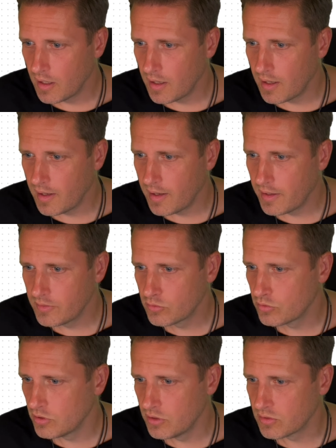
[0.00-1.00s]
and
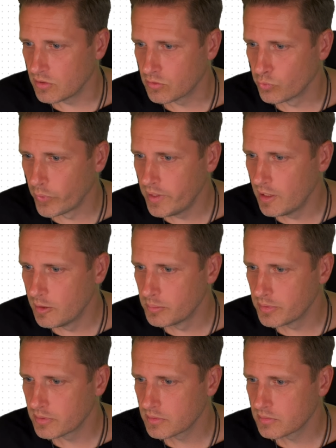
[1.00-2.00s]
it's a 3-limb,
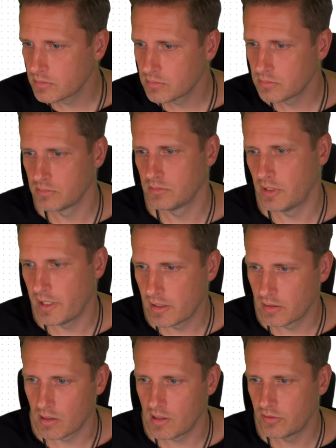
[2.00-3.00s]
yeah,
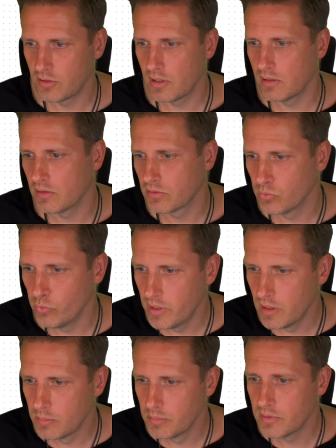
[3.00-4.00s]
a classical
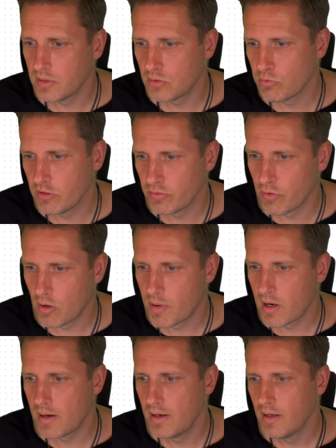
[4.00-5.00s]
3-limb
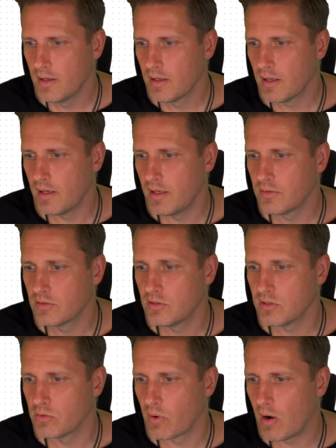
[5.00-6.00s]
transformer, and the
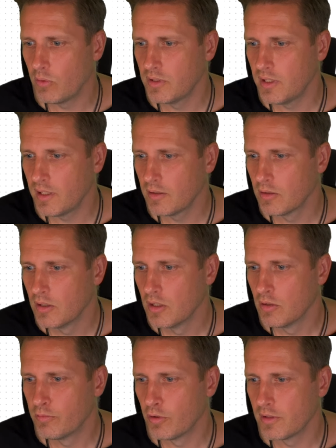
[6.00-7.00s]
grounding
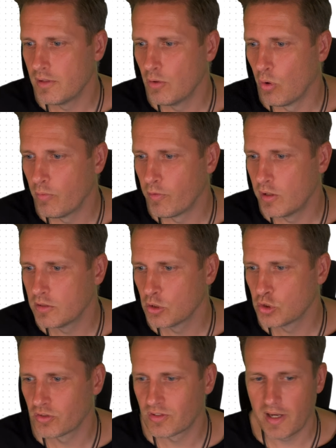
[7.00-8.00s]
for the low
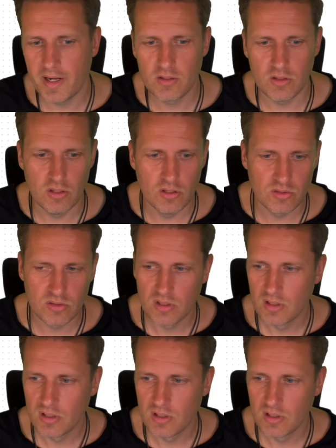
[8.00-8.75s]
voltage side is